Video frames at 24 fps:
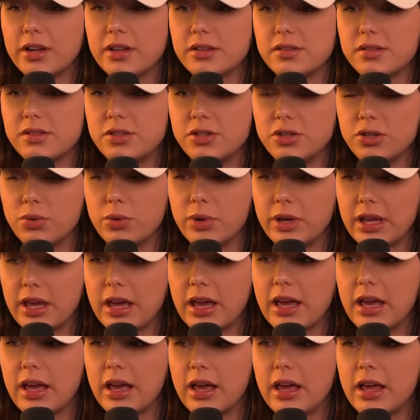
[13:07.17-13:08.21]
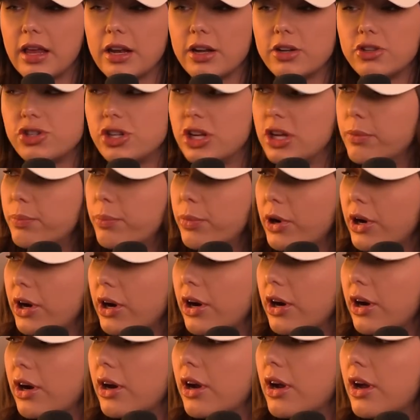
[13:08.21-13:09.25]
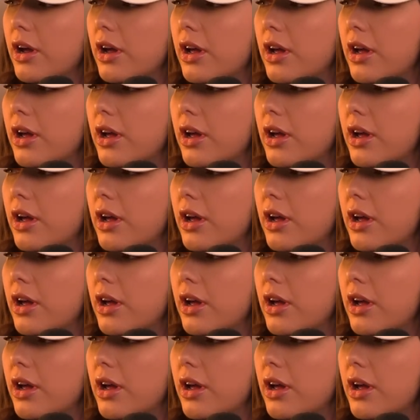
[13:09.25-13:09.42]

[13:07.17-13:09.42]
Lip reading: is doing it in a cheaper